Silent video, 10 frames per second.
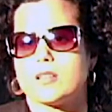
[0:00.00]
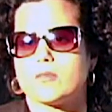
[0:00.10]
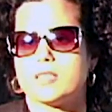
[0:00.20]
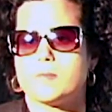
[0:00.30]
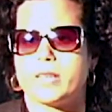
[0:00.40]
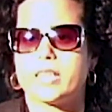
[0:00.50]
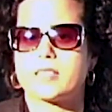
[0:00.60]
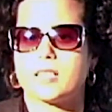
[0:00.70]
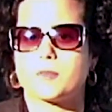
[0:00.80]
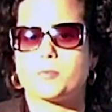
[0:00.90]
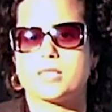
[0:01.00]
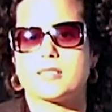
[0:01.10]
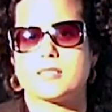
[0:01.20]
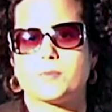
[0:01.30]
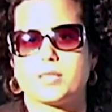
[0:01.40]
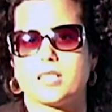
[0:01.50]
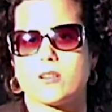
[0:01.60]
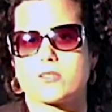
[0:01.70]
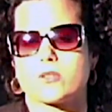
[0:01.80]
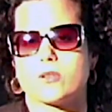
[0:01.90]
only make their pieces, but they
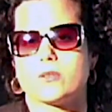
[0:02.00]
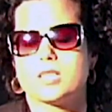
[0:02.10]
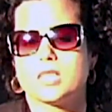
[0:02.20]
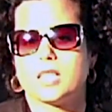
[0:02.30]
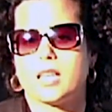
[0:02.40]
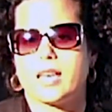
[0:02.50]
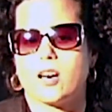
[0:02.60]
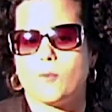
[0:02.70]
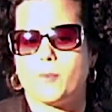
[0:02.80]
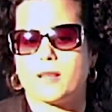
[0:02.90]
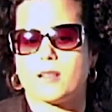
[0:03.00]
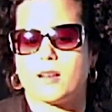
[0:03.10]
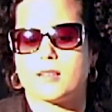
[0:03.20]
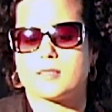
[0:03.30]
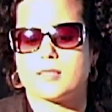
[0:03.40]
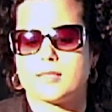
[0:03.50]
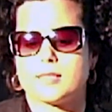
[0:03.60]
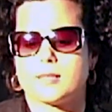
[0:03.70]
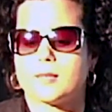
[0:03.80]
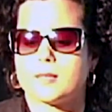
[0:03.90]
also help a lot in
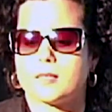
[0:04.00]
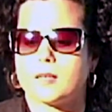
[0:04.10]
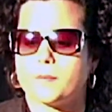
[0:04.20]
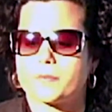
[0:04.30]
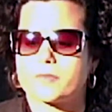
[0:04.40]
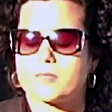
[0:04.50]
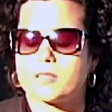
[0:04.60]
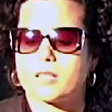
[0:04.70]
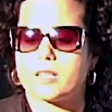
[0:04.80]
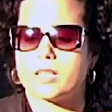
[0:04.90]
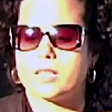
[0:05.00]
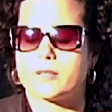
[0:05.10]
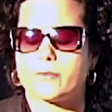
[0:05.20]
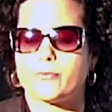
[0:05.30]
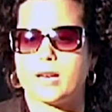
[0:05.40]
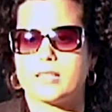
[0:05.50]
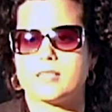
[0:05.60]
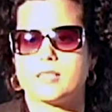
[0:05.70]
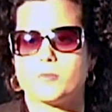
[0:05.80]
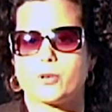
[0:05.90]

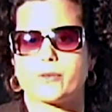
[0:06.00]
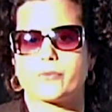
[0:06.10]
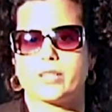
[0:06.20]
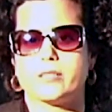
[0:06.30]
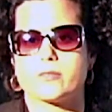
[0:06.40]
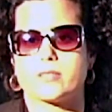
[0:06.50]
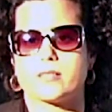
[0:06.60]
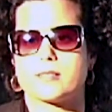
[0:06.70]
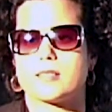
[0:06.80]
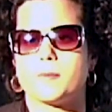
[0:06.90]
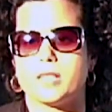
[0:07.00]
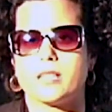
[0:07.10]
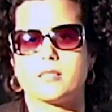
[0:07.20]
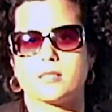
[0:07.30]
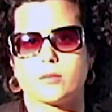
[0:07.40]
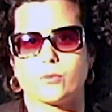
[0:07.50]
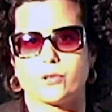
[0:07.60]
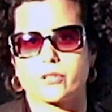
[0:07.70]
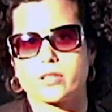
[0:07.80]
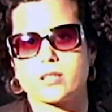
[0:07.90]
defining more venues and disseminating the
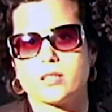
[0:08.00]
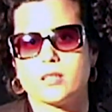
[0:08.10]
work.